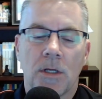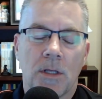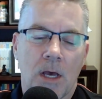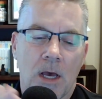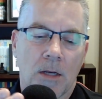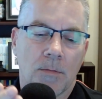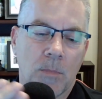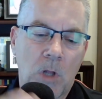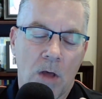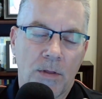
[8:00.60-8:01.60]
then,
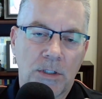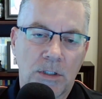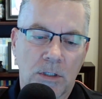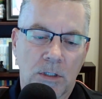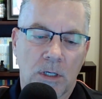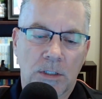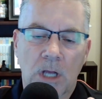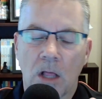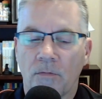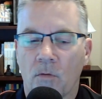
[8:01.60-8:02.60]
this is a
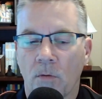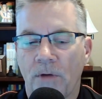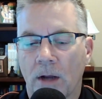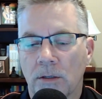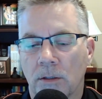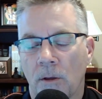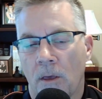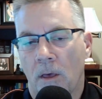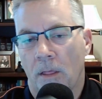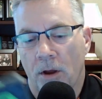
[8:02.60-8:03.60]
solid form factor.
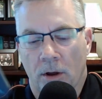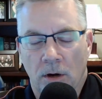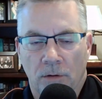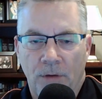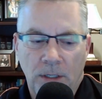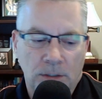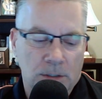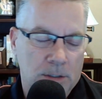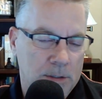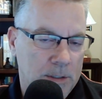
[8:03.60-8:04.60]
Their
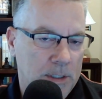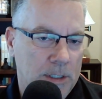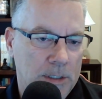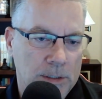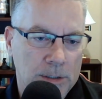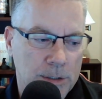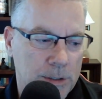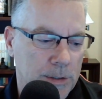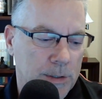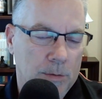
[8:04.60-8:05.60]
interface
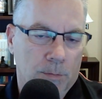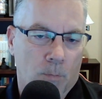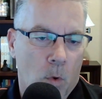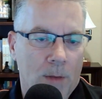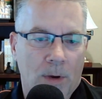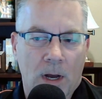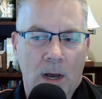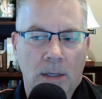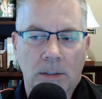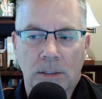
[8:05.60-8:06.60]
is way
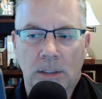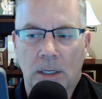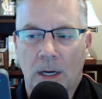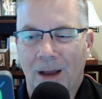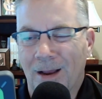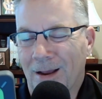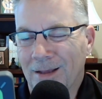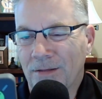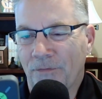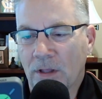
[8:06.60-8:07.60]
behind. I
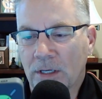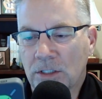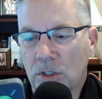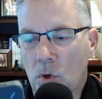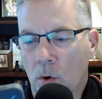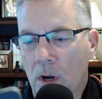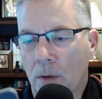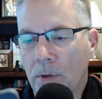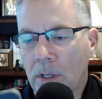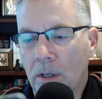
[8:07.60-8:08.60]
get the feeling it's a newer
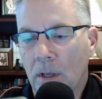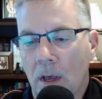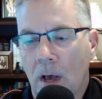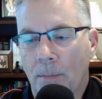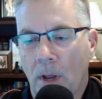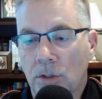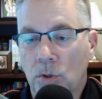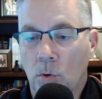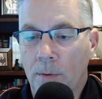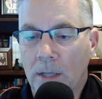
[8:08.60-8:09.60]
company. I'm not
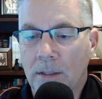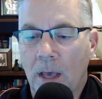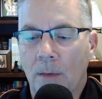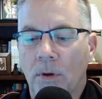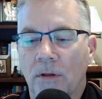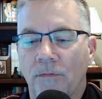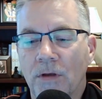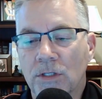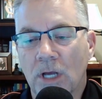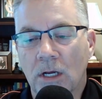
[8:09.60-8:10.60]
sure about that, but it
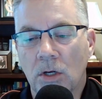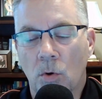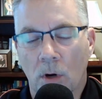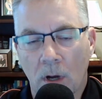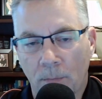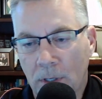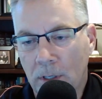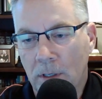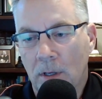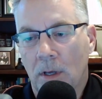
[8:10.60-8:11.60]
feels like a newer
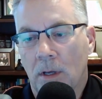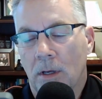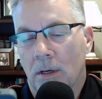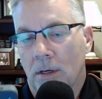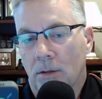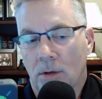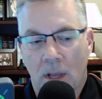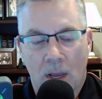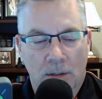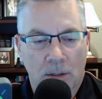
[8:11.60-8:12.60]
company.
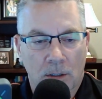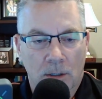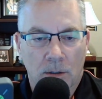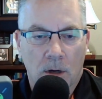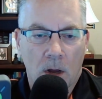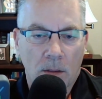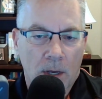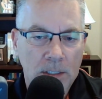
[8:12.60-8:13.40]
Looking at their online